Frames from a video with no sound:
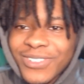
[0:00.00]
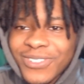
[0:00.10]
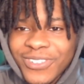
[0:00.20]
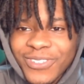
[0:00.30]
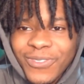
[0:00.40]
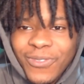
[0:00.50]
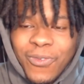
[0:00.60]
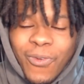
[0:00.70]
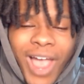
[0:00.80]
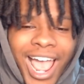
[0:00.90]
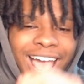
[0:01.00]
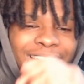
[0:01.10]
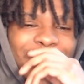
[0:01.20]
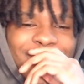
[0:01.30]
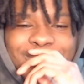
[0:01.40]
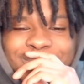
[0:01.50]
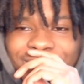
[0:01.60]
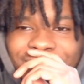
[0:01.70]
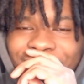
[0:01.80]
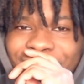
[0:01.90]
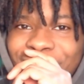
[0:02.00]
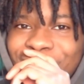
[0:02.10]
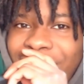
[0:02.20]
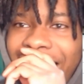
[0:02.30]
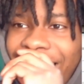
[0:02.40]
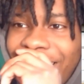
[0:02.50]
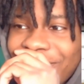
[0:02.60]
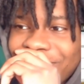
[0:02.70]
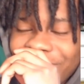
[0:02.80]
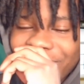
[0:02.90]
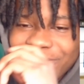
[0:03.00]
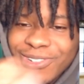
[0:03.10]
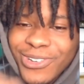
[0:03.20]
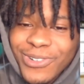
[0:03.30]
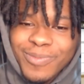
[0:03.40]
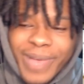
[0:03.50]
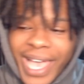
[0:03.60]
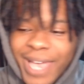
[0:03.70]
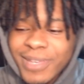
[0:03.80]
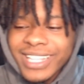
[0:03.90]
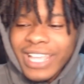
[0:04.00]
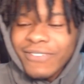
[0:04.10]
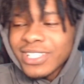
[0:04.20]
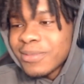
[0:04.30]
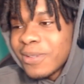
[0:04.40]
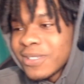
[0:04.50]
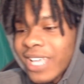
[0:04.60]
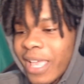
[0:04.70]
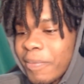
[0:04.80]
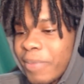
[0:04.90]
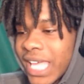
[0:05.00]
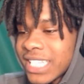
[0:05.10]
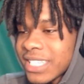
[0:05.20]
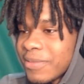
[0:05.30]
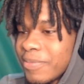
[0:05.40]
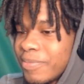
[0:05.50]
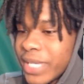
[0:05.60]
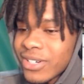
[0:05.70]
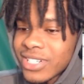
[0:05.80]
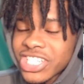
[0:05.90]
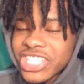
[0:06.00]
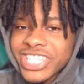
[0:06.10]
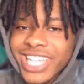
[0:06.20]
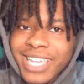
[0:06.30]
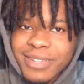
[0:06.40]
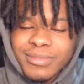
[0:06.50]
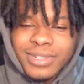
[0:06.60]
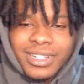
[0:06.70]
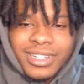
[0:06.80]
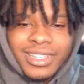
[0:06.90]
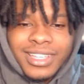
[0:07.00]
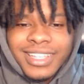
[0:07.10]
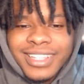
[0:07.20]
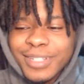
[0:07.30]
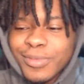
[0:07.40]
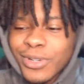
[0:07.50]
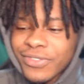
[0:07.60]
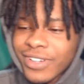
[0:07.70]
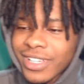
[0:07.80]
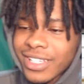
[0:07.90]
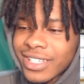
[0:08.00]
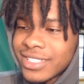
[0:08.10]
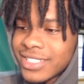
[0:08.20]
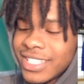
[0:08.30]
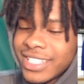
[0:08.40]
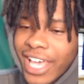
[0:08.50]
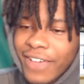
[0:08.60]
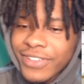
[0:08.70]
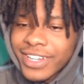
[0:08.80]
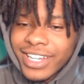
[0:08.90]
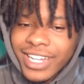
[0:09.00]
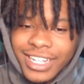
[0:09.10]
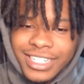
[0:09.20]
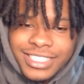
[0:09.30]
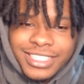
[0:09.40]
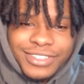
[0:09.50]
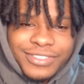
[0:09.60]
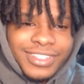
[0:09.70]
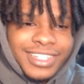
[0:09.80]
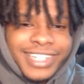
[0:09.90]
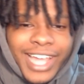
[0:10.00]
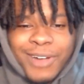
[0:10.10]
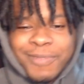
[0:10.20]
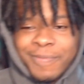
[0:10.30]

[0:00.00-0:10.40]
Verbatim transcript: Batman. Wow, bro. Wow, bro. You know Batman definitely smells like piss, beer, and shit, bro. This motherfucker is the definition of down